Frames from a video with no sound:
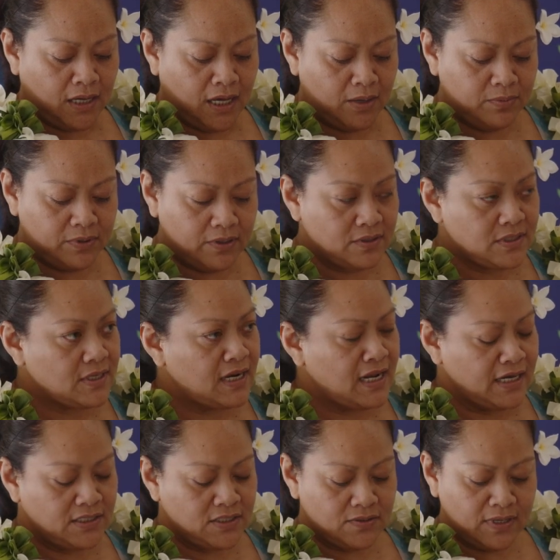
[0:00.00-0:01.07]
I would also
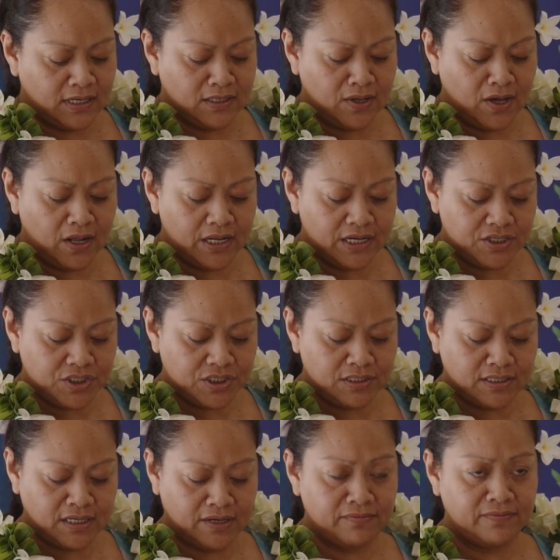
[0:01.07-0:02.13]
like to acknowledge
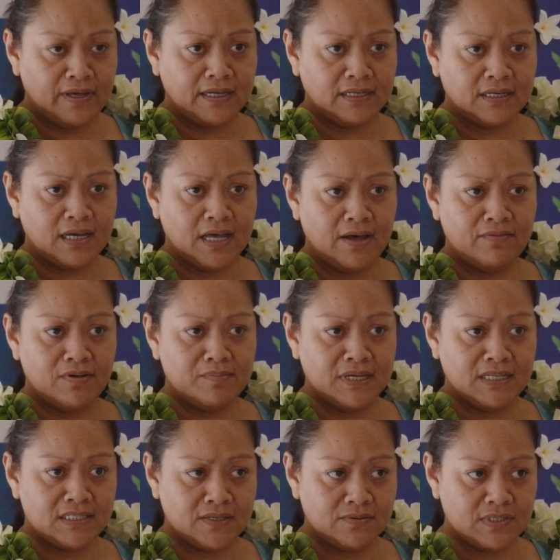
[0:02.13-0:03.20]
and thank the
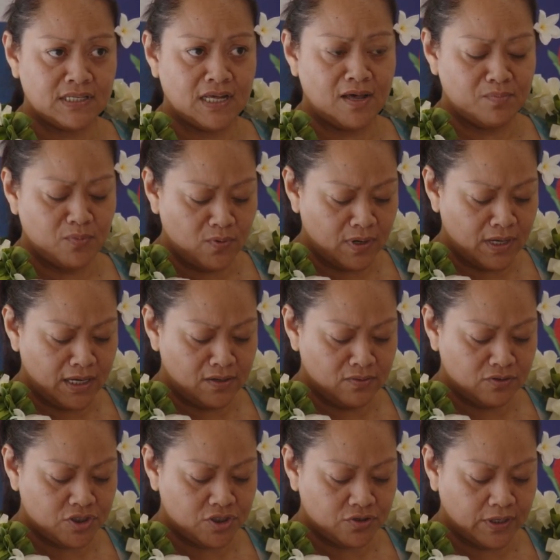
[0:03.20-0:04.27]
governments of Samoa and
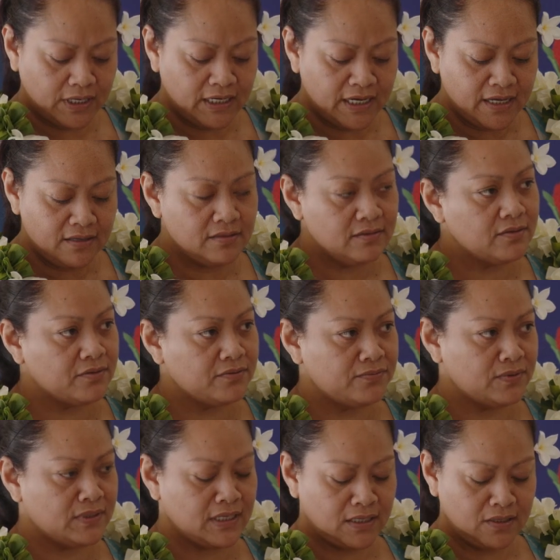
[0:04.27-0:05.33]
Australia
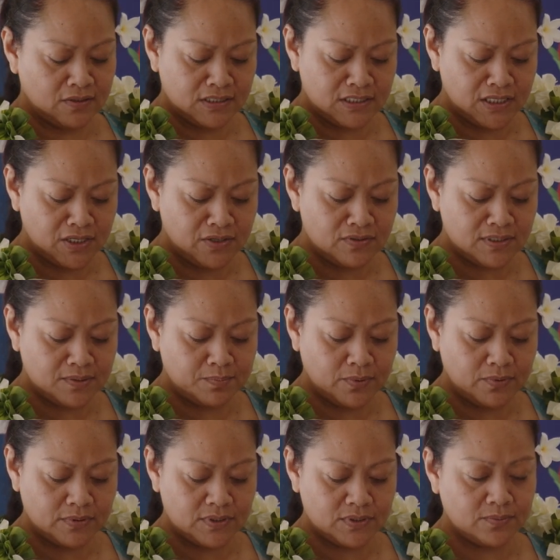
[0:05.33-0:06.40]
for their continued
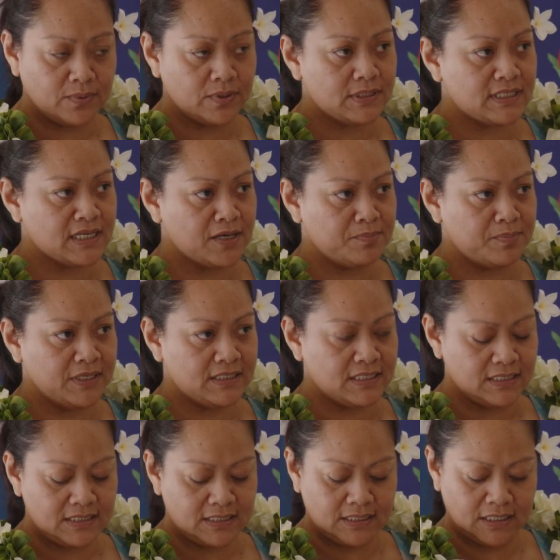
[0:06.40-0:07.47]
support towards
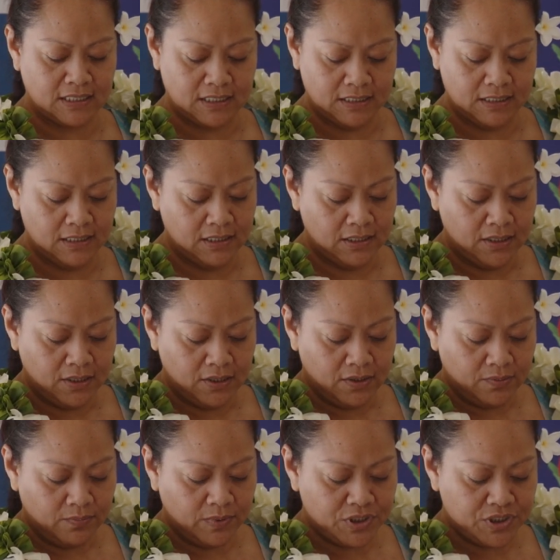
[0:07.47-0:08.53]
APTC,
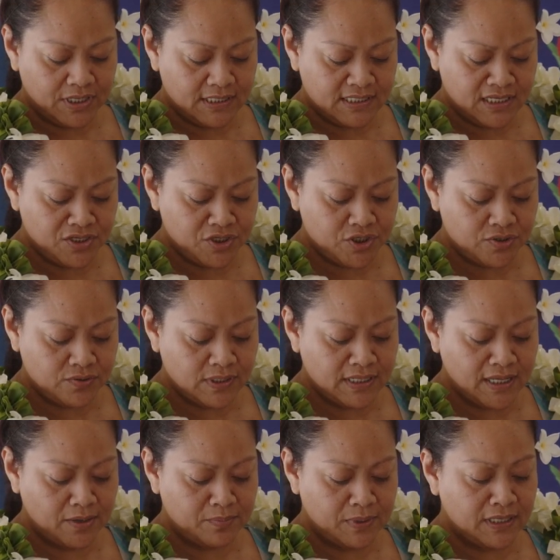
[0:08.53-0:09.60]
which has ensured
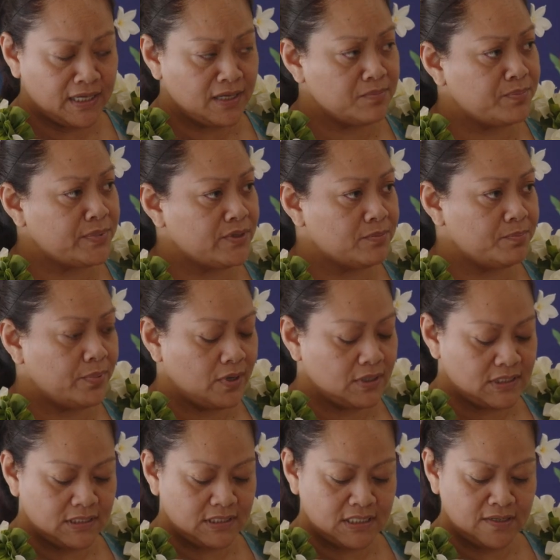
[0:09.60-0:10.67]
that we can build
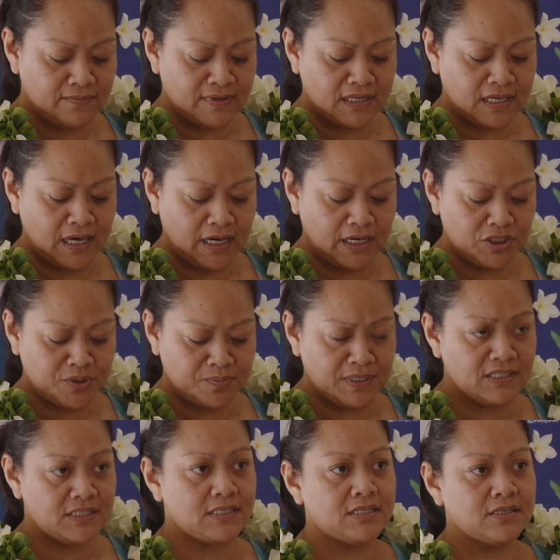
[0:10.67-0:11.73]
positive
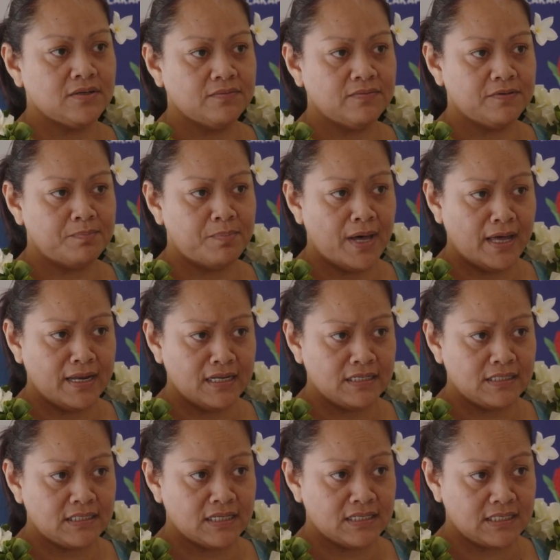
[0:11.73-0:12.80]
engagements with
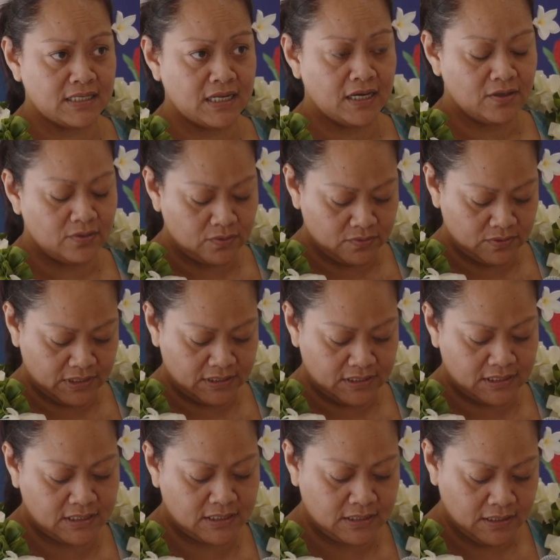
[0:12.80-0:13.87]
partners and
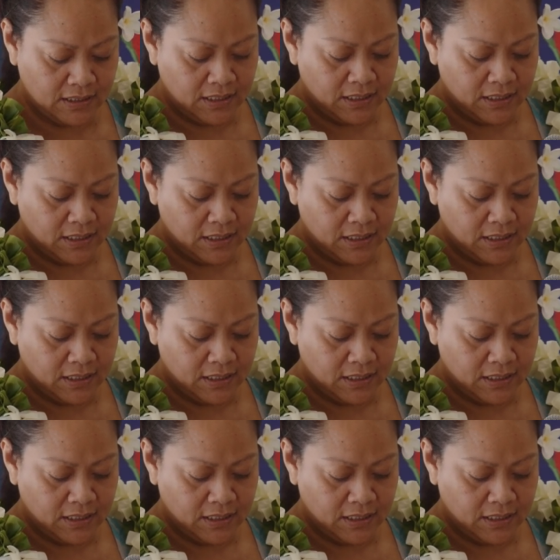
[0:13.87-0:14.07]
stakeholders.